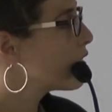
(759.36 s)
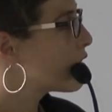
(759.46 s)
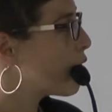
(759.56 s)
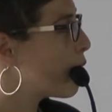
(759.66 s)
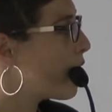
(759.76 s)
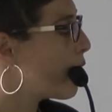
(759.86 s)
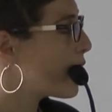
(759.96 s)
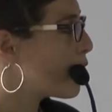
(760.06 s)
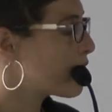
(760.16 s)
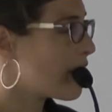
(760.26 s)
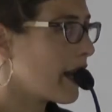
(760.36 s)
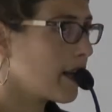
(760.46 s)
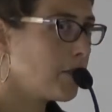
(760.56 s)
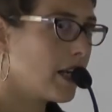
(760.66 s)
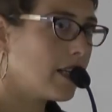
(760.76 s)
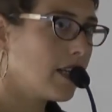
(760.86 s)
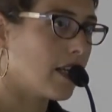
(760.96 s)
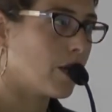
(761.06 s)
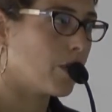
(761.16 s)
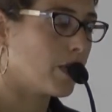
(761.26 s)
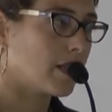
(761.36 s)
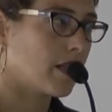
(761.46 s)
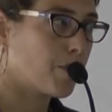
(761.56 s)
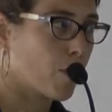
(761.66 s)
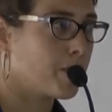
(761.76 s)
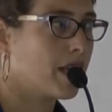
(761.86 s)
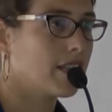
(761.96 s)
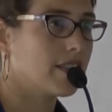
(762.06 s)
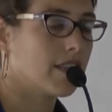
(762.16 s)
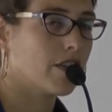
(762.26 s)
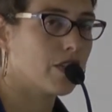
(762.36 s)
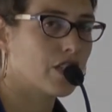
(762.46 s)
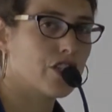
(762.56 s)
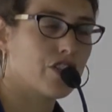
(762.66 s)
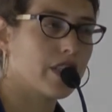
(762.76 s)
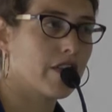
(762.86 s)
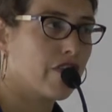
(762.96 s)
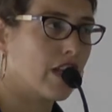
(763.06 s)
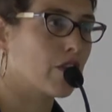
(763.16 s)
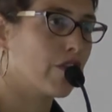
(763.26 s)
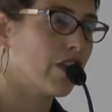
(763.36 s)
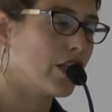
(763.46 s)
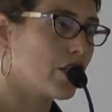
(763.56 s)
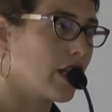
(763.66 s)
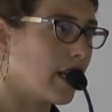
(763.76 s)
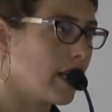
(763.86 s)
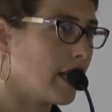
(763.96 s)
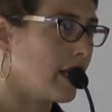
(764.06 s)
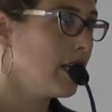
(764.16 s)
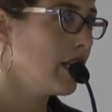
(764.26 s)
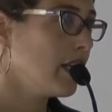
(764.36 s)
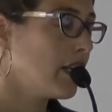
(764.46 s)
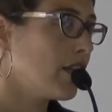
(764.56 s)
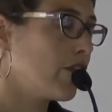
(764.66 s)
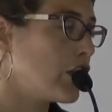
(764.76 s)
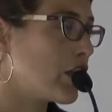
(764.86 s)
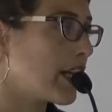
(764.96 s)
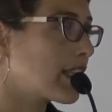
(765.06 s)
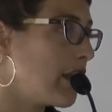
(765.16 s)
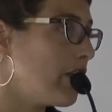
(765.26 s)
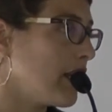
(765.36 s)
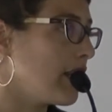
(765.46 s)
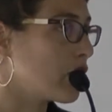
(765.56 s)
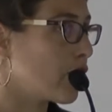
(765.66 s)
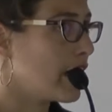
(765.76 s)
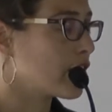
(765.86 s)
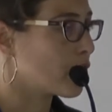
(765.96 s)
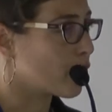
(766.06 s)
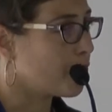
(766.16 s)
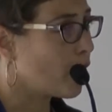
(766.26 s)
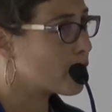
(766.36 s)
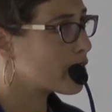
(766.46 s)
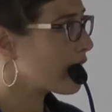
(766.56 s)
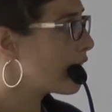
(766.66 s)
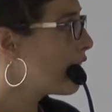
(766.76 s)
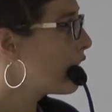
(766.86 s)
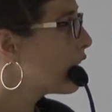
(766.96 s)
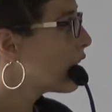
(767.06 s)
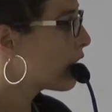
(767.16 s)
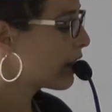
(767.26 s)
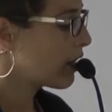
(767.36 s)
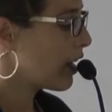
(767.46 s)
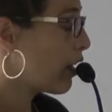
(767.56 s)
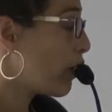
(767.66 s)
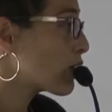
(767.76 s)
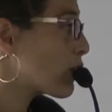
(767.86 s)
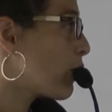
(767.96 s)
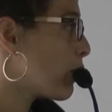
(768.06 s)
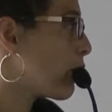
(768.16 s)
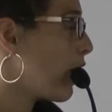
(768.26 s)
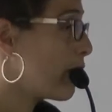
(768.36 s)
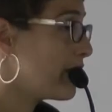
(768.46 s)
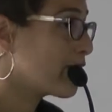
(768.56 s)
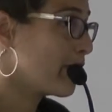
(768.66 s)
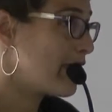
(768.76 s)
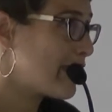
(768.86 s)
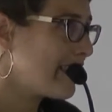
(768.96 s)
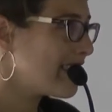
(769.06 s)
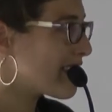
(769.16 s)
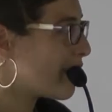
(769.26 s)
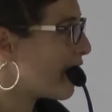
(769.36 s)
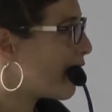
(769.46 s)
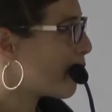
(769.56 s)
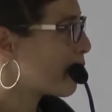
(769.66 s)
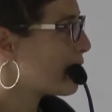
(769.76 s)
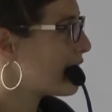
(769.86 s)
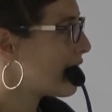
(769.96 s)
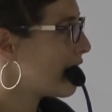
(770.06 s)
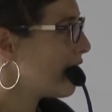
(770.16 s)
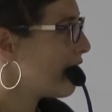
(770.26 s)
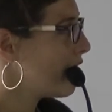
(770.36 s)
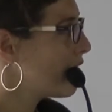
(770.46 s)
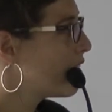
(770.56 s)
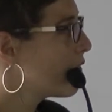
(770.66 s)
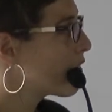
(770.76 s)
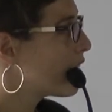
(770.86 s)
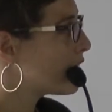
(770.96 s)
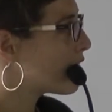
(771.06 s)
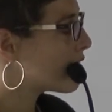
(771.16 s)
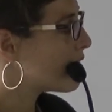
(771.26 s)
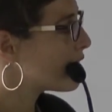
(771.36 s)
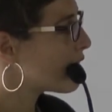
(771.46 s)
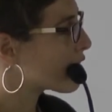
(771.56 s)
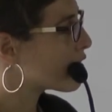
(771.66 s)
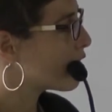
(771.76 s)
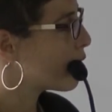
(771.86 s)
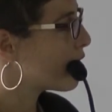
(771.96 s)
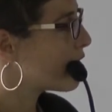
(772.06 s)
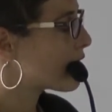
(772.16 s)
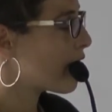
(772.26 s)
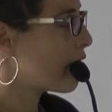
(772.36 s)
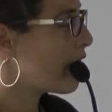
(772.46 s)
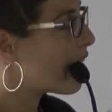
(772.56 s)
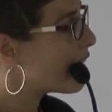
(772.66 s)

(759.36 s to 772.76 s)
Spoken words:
So we used Ekman, who is a prominent researcher in the field of facial activity and its relation to emotion, and also our intuitions. And what we see here is that these action units are